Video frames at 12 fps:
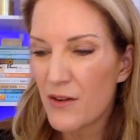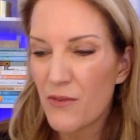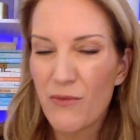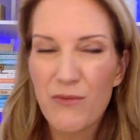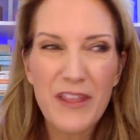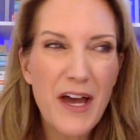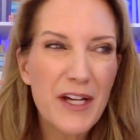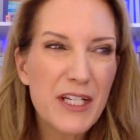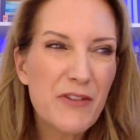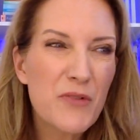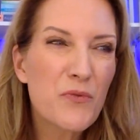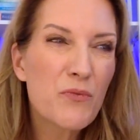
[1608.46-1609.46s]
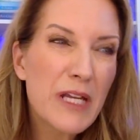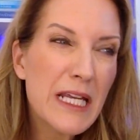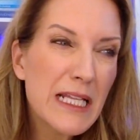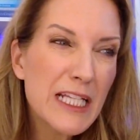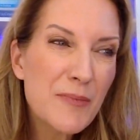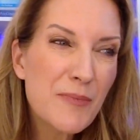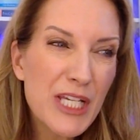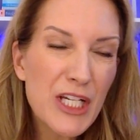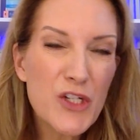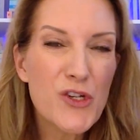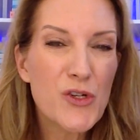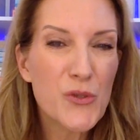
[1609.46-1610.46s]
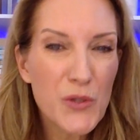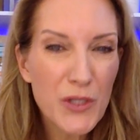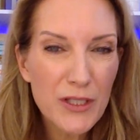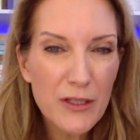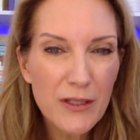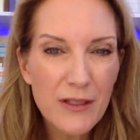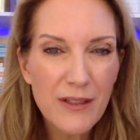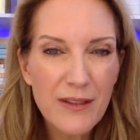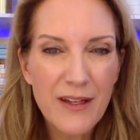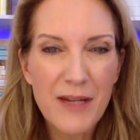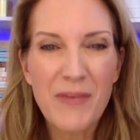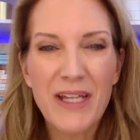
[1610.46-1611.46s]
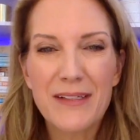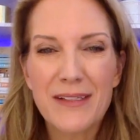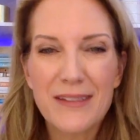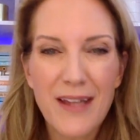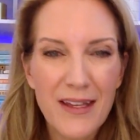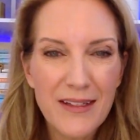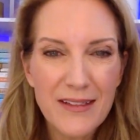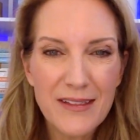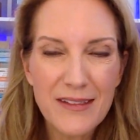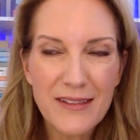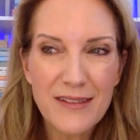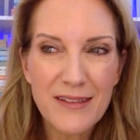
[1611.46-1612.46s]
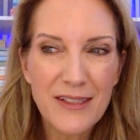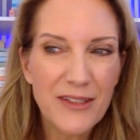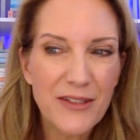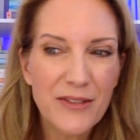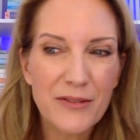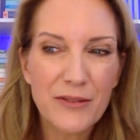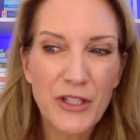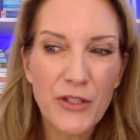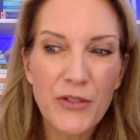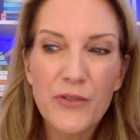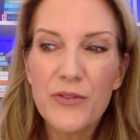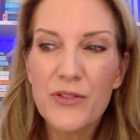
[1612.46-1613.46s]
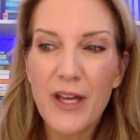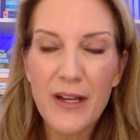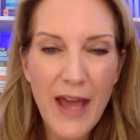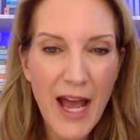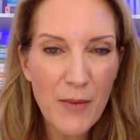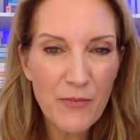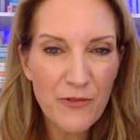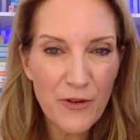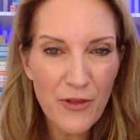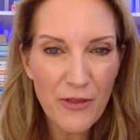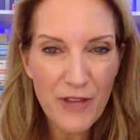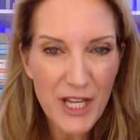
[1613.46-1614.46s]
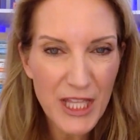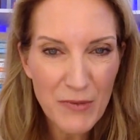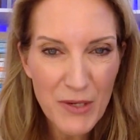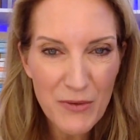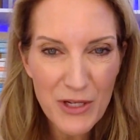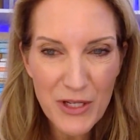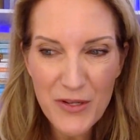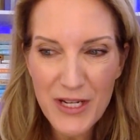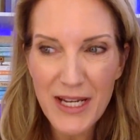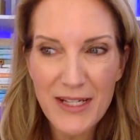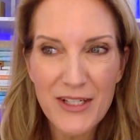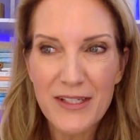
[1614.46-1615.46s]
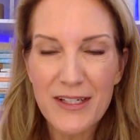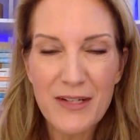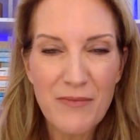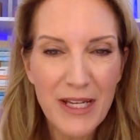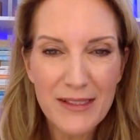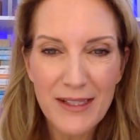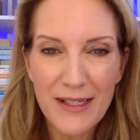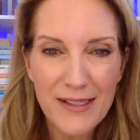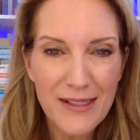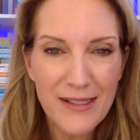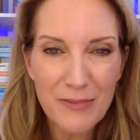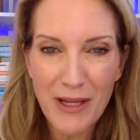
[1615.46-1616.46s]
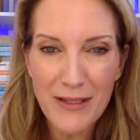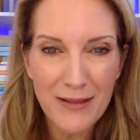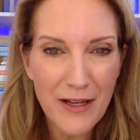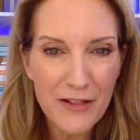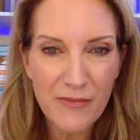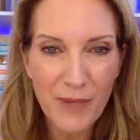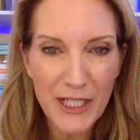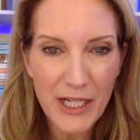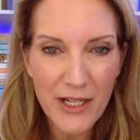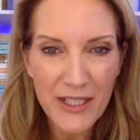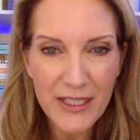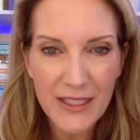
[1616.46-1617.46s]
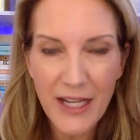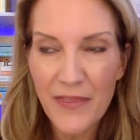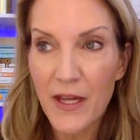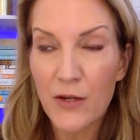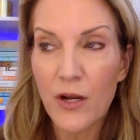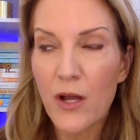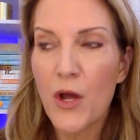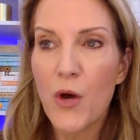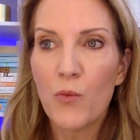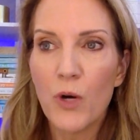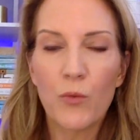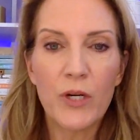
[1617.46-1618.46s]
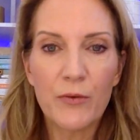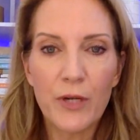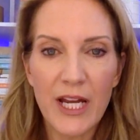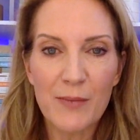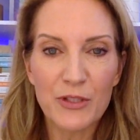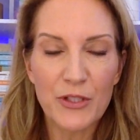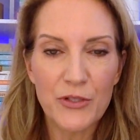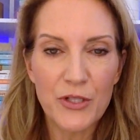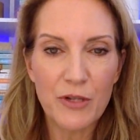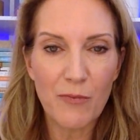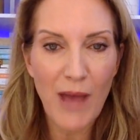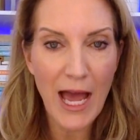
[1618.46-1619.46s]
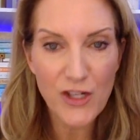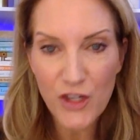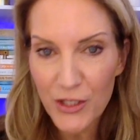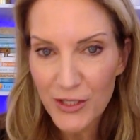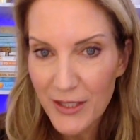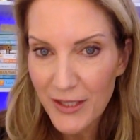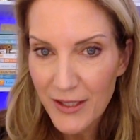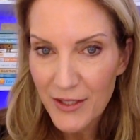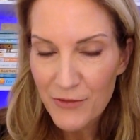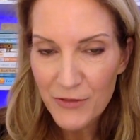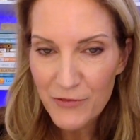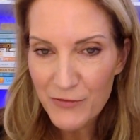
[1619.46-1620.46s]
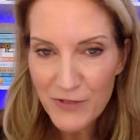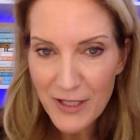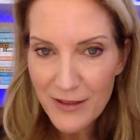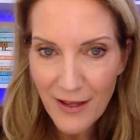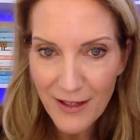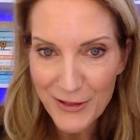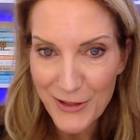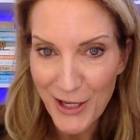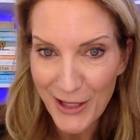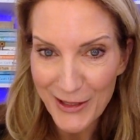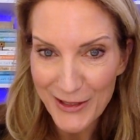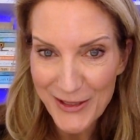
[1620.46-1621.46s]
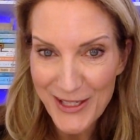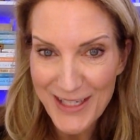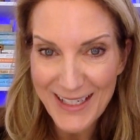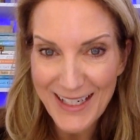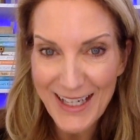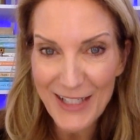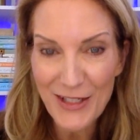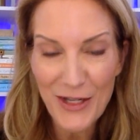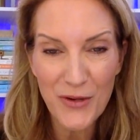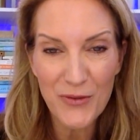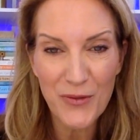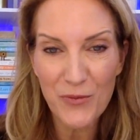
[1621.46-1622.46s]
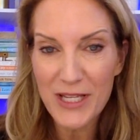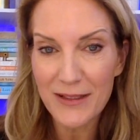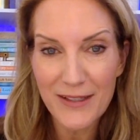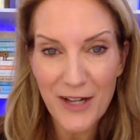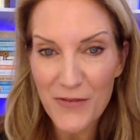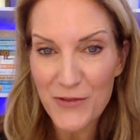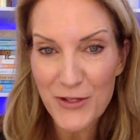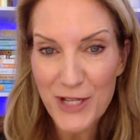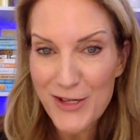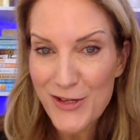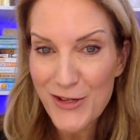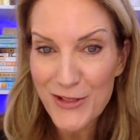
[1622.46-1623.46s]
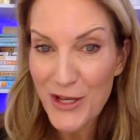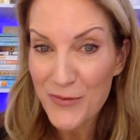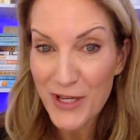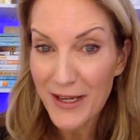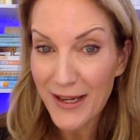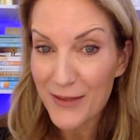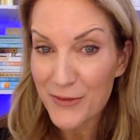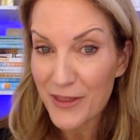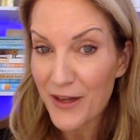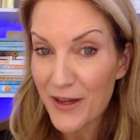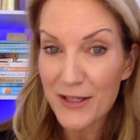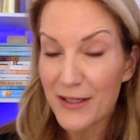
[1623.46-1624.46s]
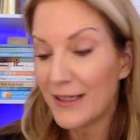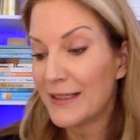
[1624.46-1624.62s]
without even really being sure that it made sense to use an app for the thing that we were doing, it just didn't make sense to spend a lot of money on it. And then what we were able to do in Passion for $15,000 and to get, the weekly conversations that we get with our